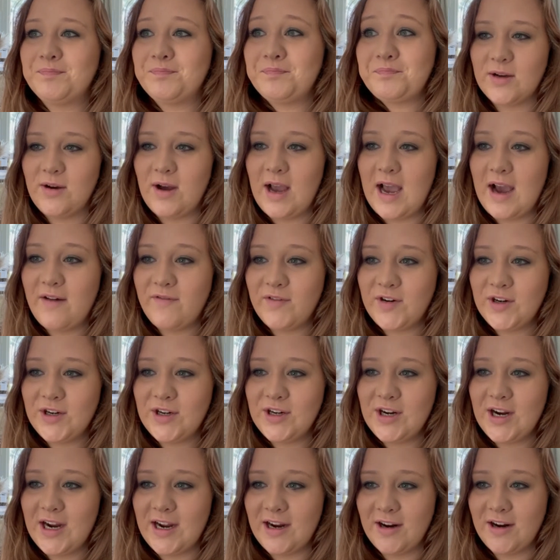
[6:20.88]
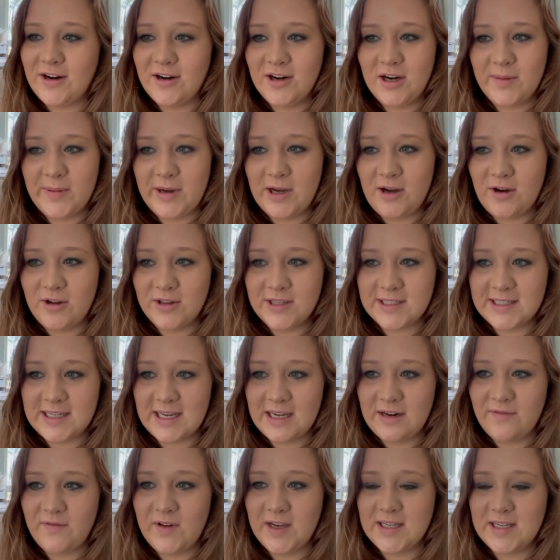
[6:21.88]
but after I heard about all the
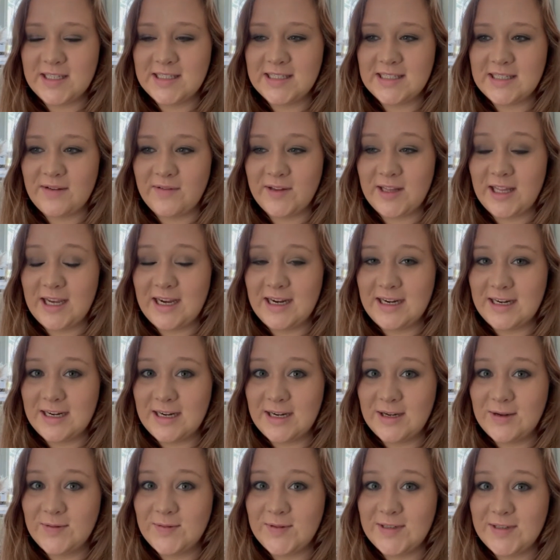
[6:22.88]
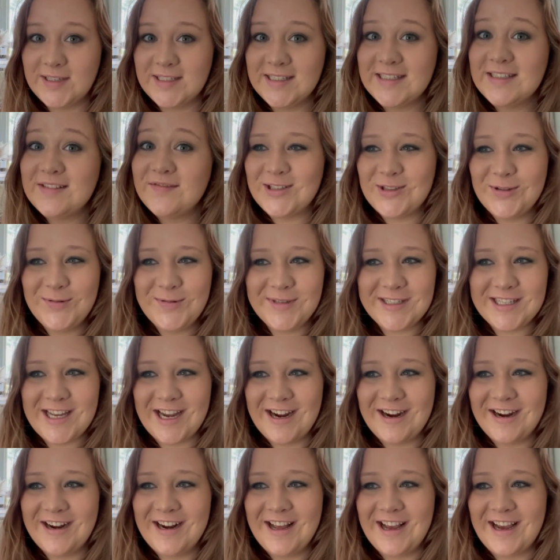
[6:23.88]
side effects and stuff like that, I was super
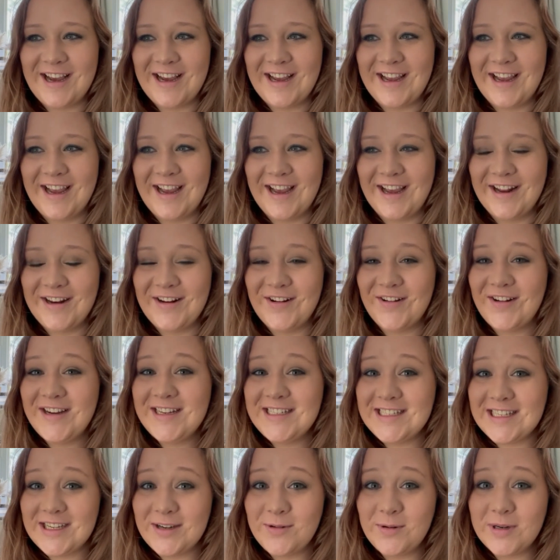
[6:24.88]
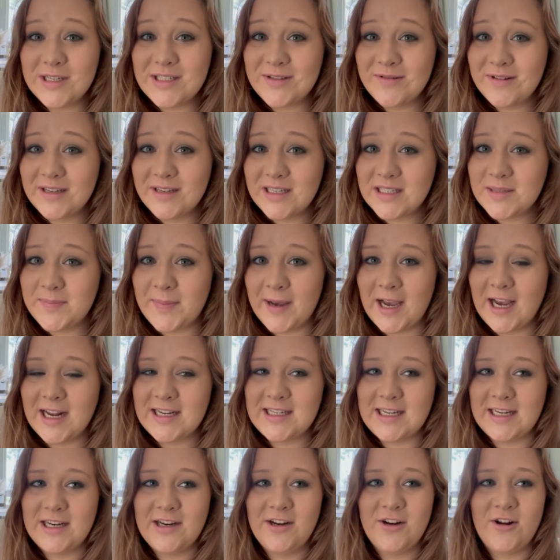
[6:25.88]
scared. I had no idea what to
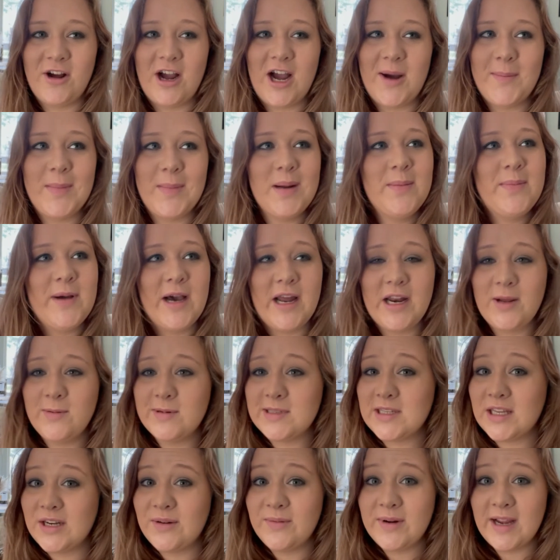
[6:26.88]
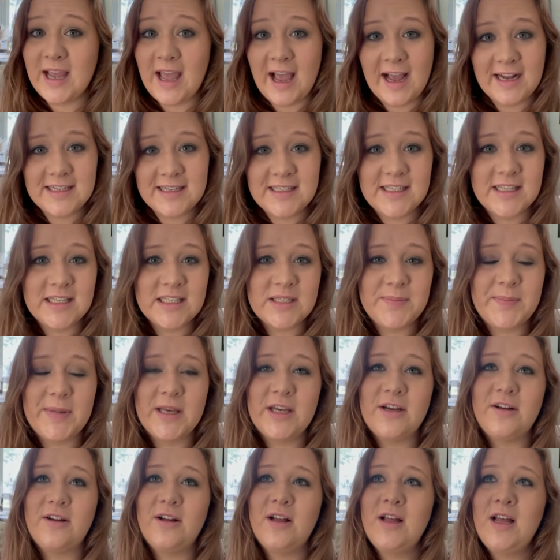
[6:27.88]
expect. I didn't know how my body was going to react to this
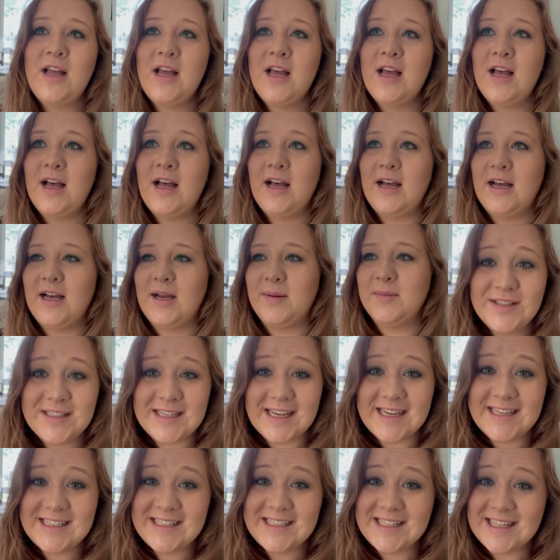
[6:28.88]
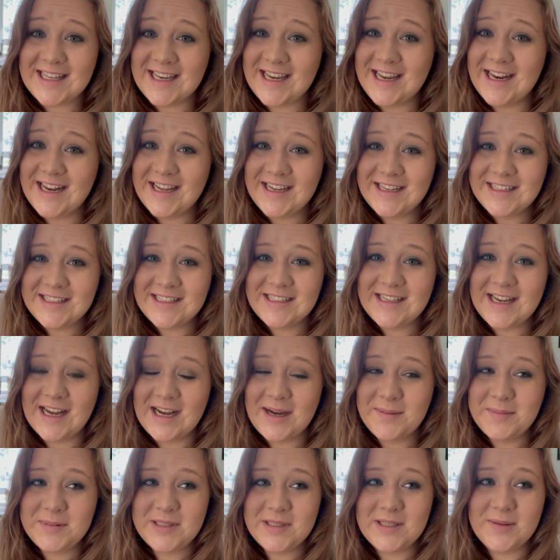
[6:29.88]
pill. Days leading
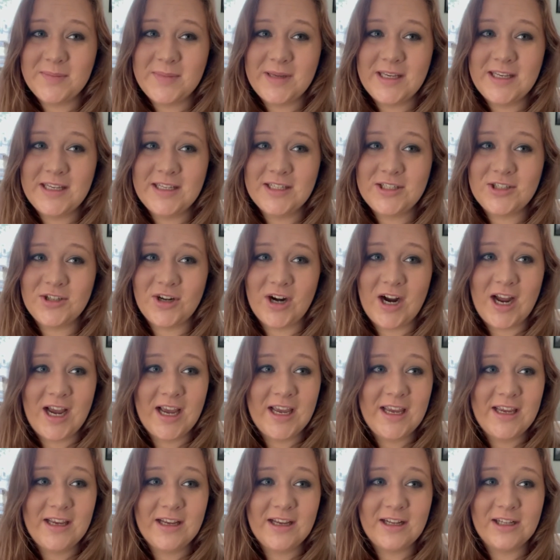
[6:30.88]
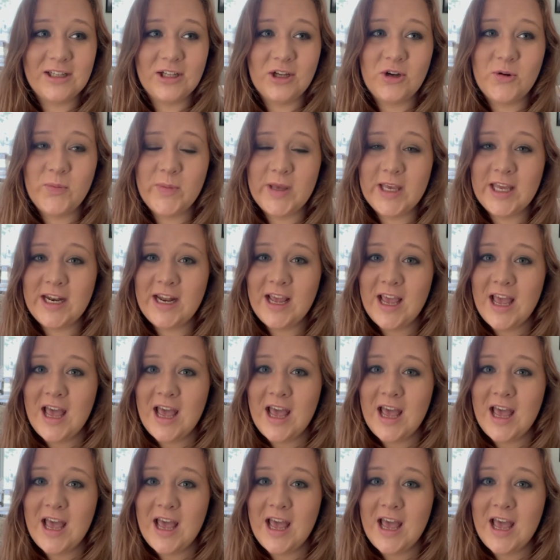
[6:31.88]
up to me trying Clomid,